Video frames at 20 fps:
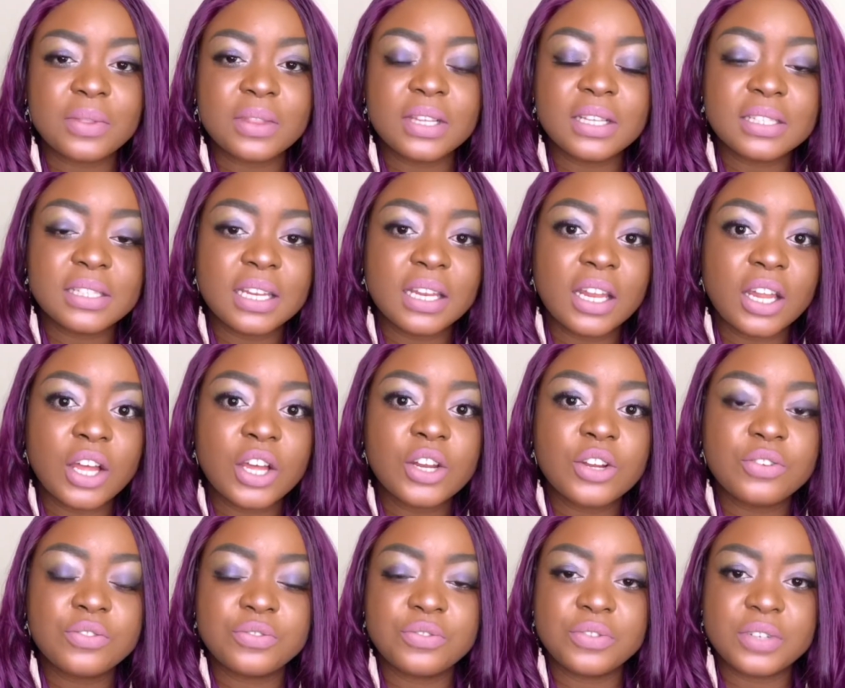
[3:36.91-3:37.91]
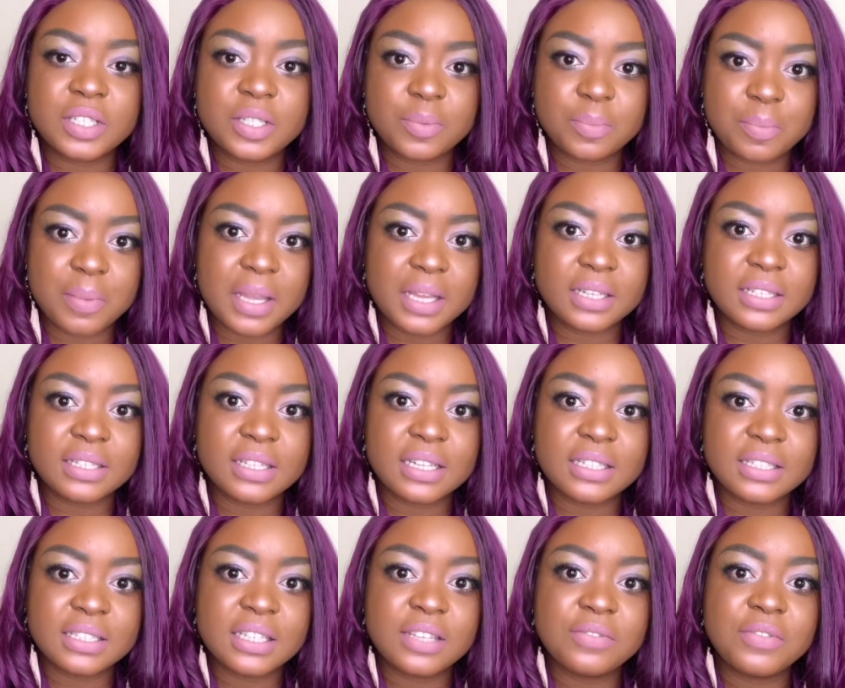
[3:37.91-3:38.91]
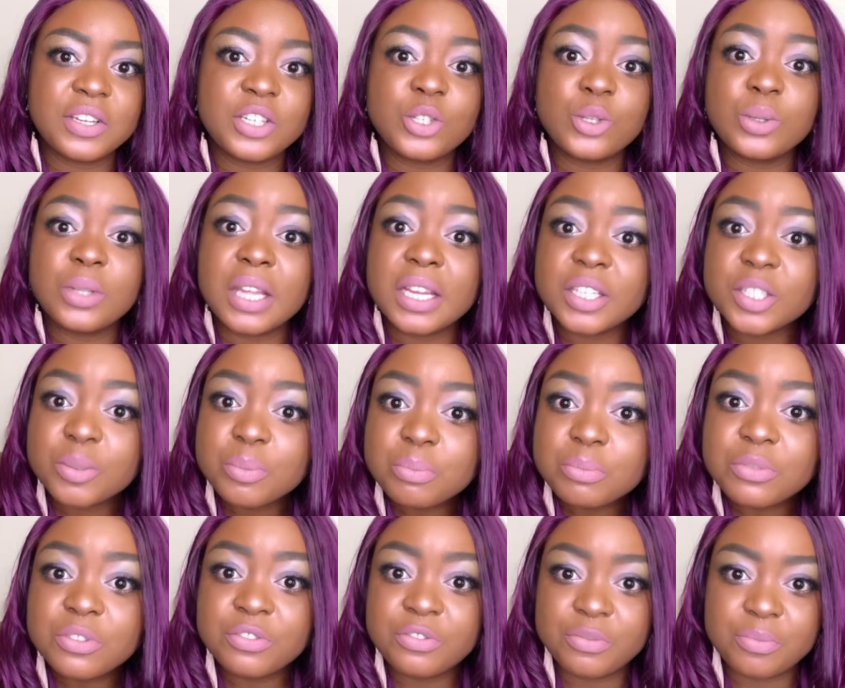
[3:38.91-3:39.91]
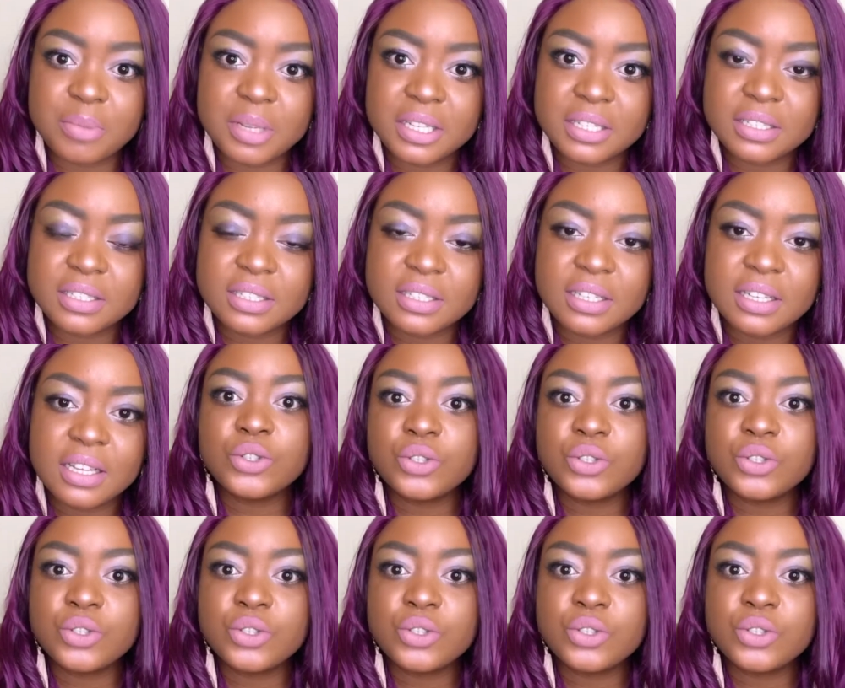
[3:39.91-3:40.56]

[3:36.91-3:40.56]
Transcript: There's a lot of respect that's given to that movement.